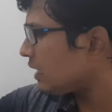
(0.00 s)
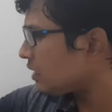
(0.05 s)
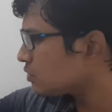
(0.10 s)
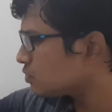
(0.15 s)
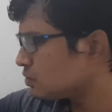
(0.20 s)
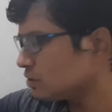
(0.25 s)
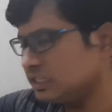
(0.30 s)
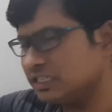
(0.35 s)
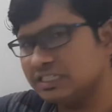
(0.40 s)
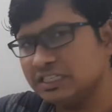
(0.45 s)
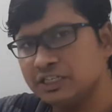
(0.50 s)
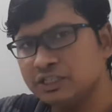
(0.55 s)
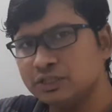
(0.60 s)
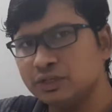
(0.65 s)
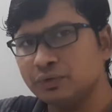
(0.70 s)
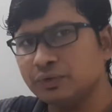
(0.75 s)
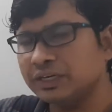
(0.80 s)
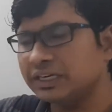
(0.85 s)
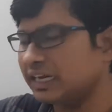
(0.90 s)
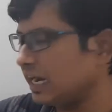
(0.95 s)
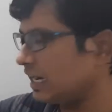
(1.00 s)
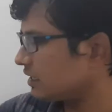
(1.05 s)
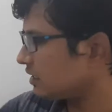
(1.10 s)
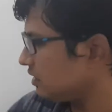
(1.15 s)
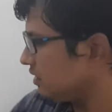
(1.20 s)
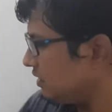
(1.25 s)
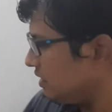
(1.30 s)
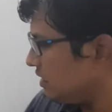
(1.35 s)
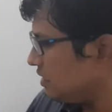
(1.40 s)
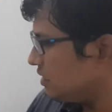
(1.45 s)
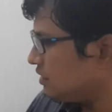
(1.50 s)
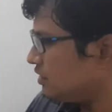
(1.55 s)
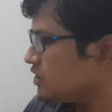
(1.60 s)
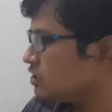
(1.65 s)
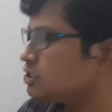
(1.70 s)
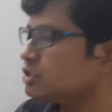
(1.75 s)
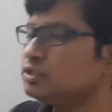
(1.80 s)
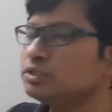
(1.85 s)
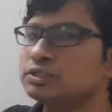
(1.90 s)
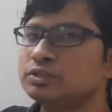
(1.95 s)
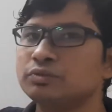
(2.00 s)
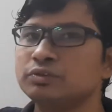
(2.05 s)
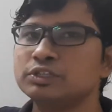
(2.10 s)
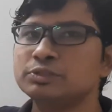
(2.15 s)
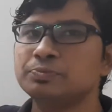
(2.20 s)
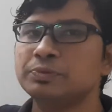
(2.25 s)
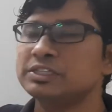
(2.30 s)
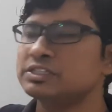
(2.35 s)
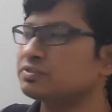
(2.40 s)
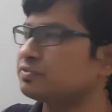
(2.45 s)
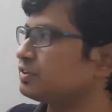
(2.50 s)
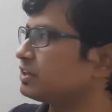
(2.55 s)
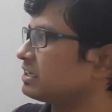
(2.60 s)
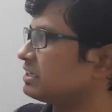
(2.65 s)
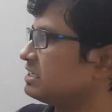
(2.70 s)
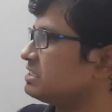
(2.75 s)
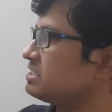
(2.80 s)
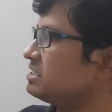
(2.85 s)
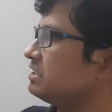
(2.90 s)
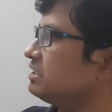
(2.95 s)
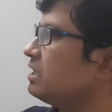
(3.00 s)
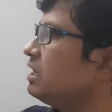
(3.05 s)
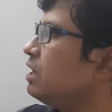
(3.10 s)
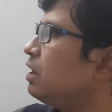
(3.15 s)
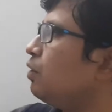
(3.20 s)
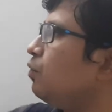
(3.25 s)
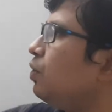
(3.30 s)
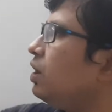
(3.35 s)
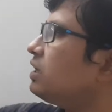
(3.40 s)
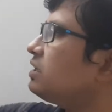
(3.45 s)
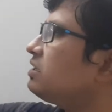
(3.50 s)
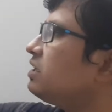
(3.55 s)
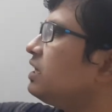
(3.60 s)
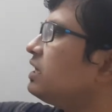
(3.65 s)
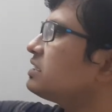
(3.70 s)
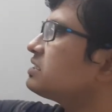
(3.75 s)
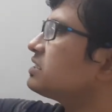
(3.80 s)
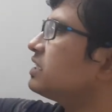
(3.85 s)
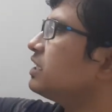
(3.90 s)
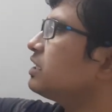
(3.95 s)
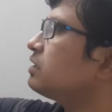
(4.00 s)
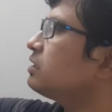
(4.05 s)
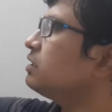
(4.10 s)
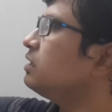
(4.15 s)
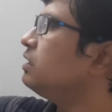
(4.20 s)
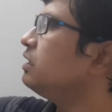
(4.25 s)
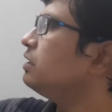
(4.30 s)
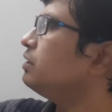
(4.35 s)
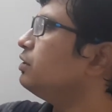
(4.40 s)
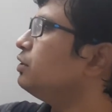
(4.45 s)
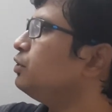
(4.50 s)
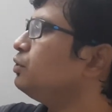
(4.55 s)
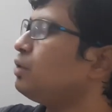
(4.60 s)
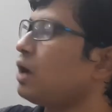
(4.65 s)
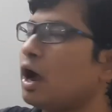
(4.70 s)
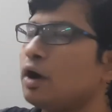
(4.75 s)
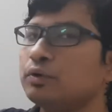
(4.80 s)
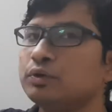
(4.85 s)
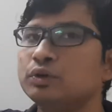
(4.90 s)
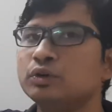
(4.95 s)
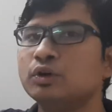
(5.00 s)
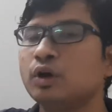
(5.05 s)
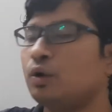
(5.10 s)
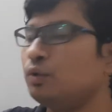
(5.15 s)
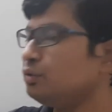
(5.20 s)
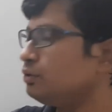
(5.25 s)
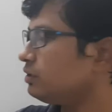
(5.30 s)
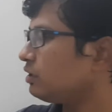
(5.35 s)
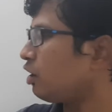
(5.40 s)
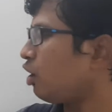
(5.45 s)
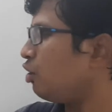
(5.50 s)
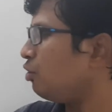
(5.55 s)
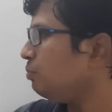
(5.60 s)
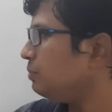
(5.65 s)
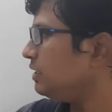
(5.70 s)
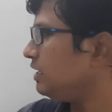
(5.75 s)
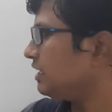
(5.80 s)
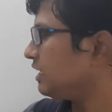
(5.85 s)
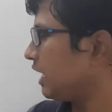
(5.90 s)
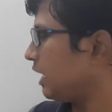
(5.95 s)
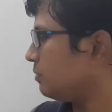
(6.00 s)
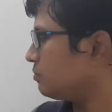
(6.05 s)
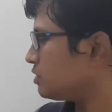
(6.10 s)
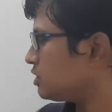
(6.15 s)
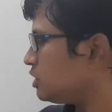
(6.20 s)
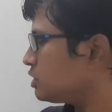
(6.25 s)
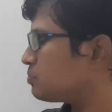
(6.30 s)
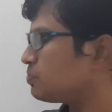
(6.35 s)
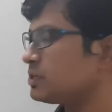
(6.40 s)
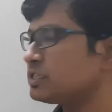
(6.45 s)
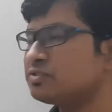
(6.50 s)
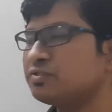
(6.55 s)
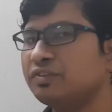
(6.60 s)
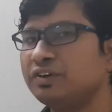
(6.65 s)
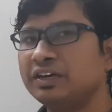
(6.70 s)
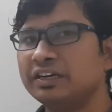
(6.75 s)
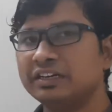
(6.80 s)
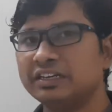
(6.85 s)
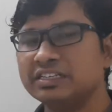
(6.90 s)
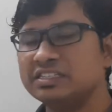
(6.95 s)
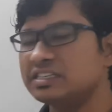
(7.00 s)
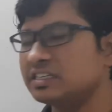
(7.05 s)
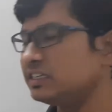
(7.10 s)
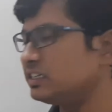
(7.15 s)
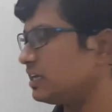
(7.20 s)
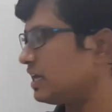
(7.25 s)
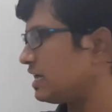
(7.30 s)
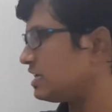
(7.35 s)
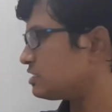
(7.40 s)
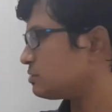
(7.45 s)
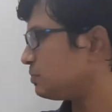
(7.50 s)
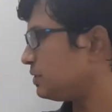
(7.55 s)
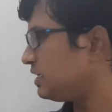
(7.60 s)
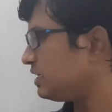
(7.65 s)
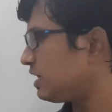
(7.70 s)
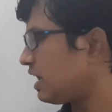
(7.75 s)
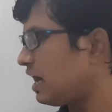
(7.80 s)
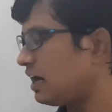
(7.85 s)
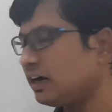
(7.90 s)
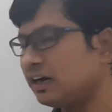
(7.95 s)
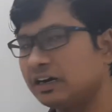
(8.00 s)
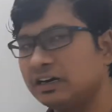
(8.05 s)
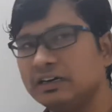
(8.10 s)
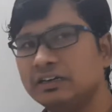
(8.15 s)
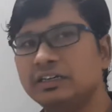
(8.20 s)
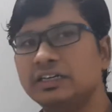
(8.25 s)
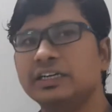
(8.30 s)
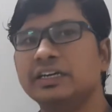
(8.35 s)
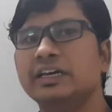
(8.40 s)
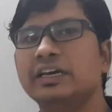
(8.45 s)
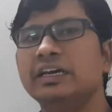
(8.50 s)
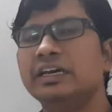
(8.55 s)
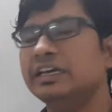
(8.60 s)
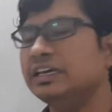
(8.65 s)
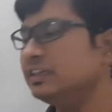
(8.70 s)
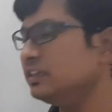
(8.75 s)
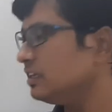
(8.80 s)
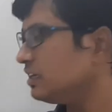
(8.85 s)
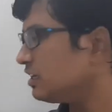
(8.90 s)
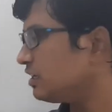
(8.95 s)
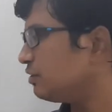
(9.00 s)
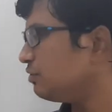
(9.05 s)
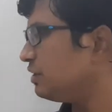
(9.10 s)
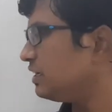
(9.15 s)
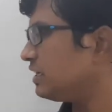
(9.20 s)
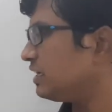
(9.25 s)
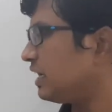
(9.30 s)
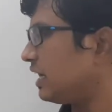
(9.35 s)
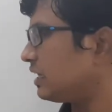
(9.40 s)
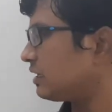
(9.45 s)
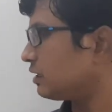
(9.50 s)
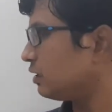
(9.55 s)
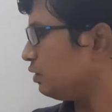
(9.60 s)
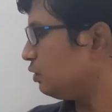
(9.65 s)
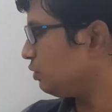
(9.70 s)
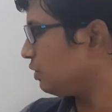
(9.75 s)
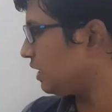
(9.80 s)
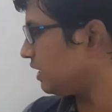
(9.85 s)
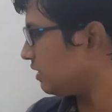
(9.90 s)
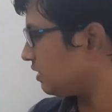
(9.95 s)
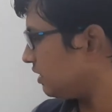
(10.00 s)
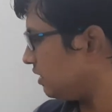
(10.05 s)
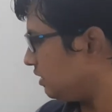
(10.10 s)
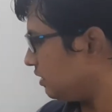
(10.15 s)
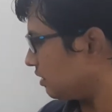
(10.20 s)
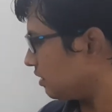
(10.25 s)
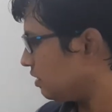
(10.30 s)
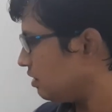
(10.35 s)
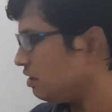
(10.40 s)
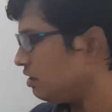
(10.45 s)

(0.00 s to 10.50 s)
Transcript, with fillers: So this is your data, this is your specific digit. What they are saying, you have to count how many times this specific digit has been occurred in the given data. Look at here,